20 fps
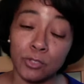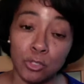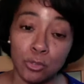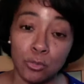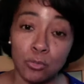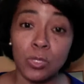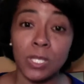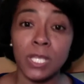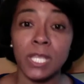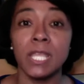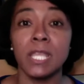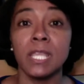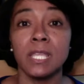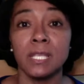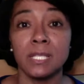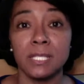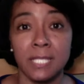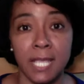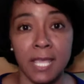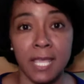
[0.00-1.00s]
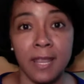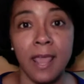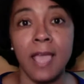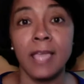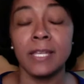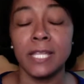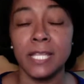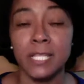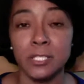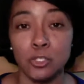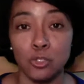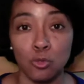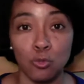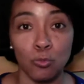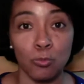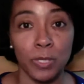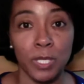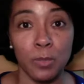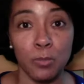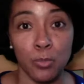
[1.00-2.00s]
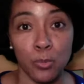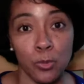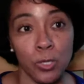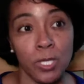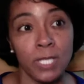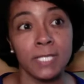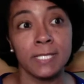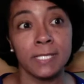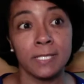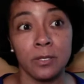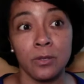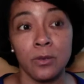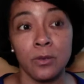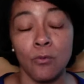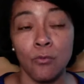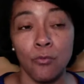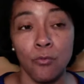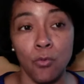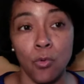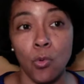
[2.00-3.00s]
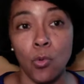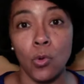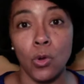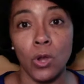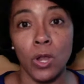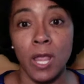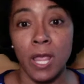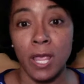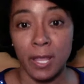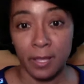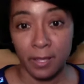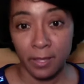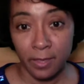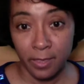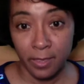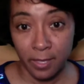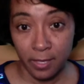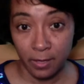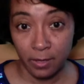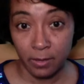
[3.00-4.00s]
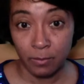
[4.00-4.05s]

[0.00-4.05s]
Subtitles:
2 kids and I need to be present for them.